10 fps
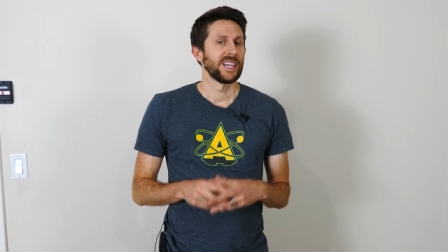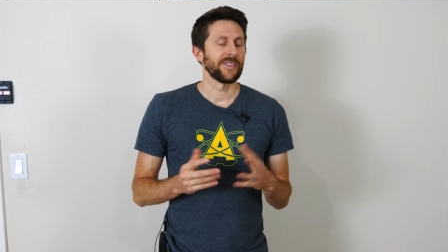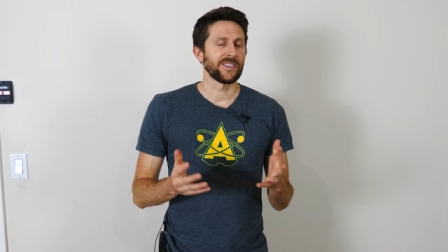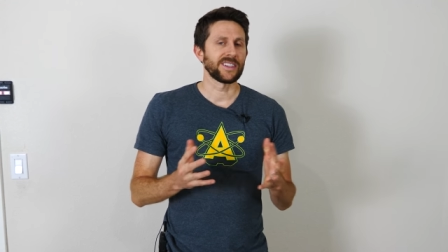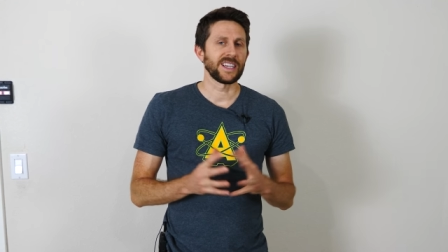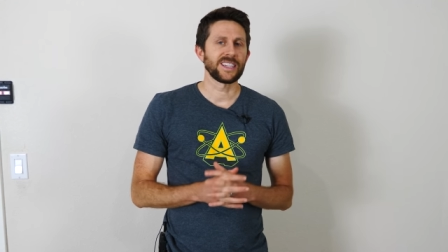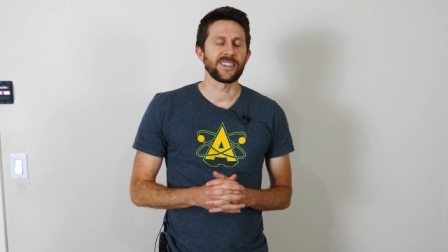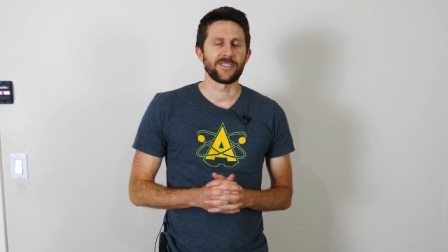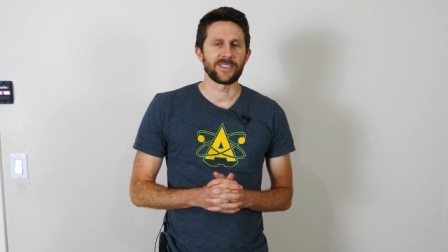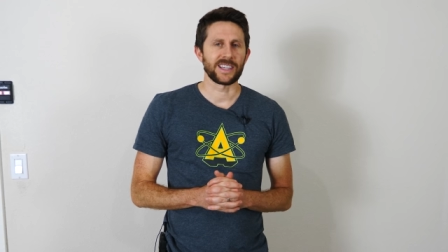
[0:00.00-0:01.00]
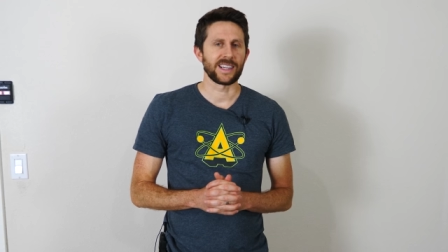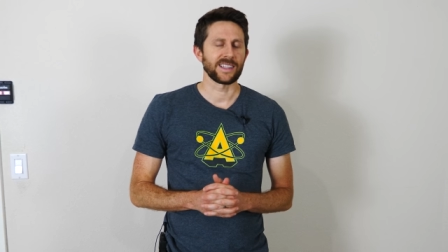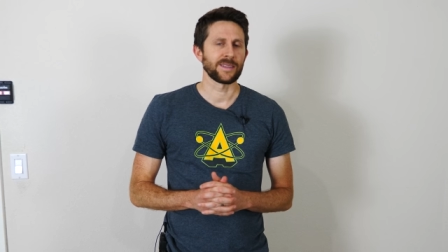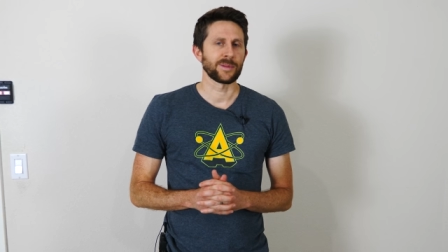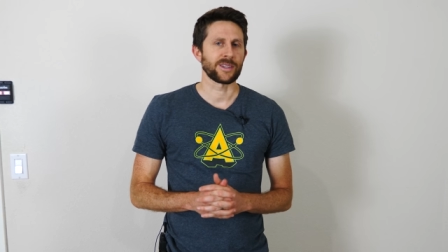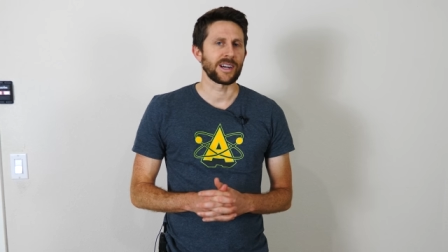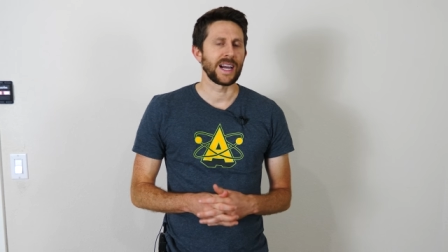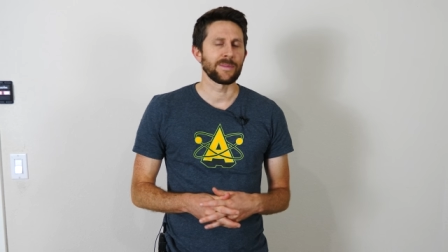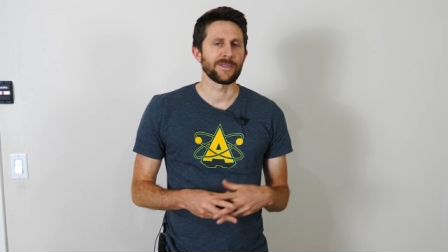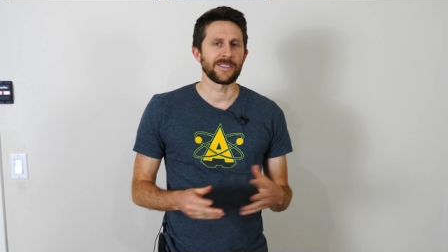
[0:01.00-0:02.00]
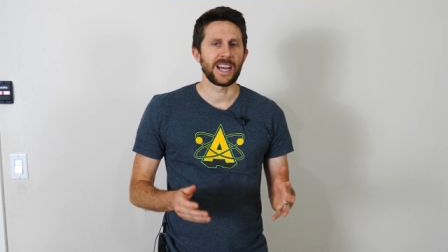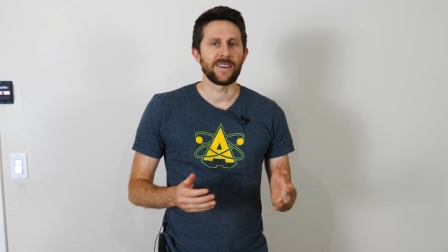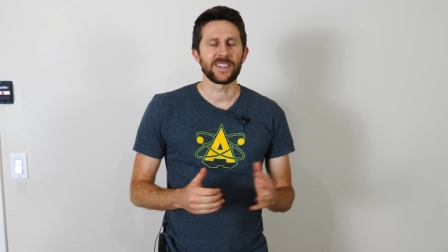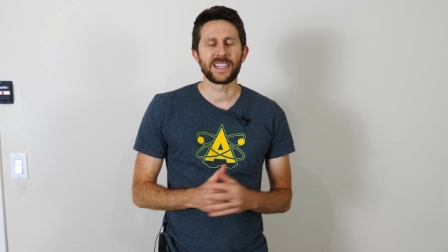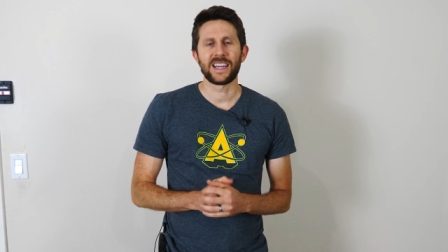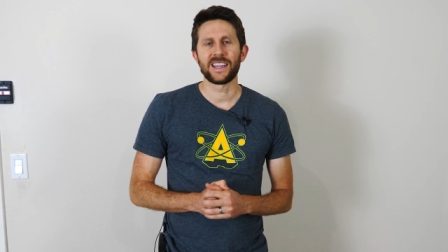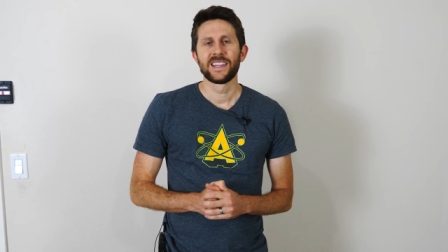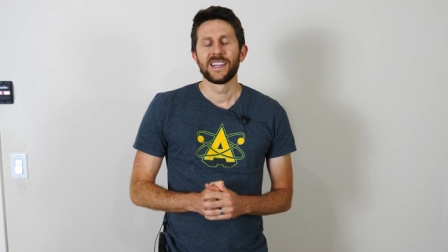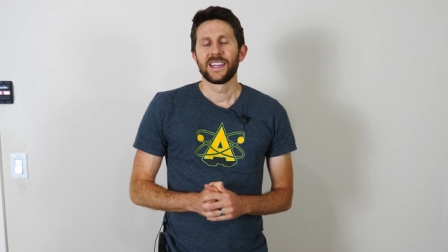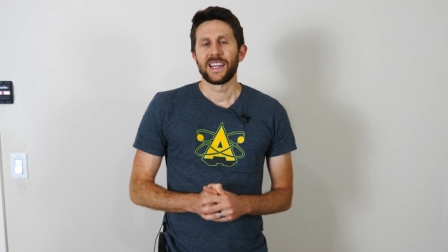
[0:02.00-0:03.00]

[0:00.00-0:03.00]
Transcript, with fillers: If you did, don't forget to subscribe if you haven't yet,